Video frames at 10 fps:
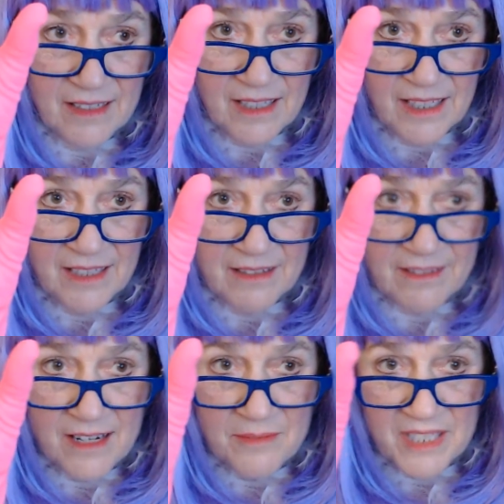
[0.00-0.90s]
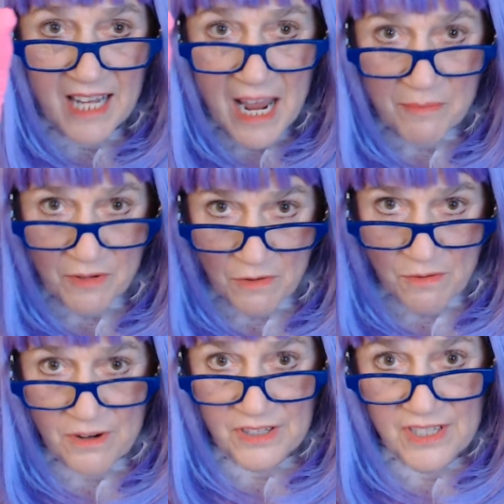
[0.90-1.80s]
here comes
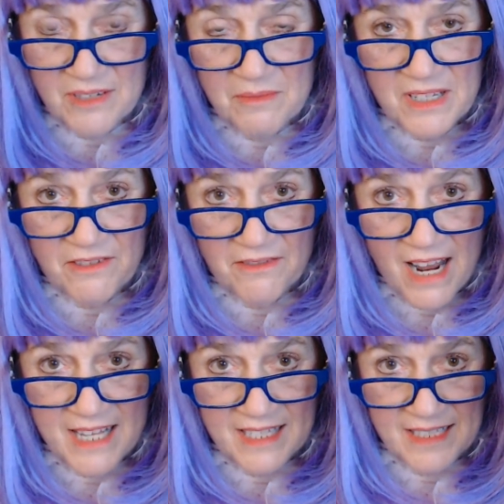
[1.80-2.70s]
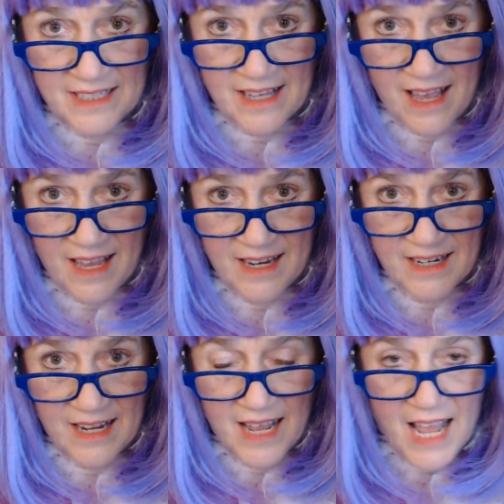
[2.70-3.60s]
Capricorn, is going to be the rising sign.
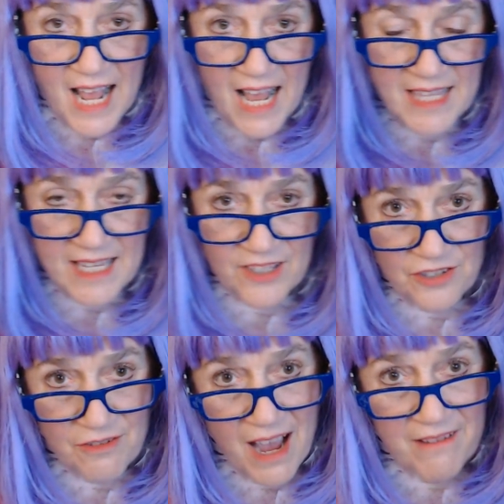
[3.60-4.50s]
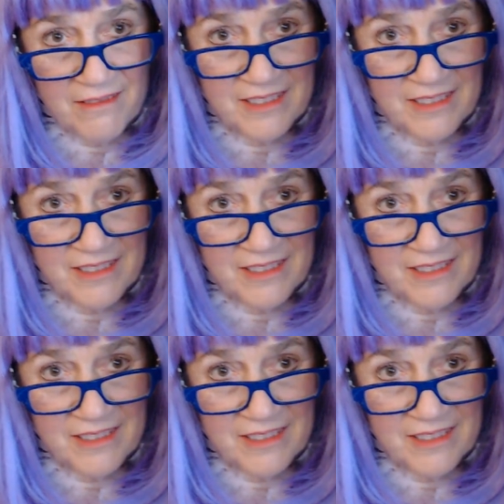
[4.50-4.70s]
And then 2 hours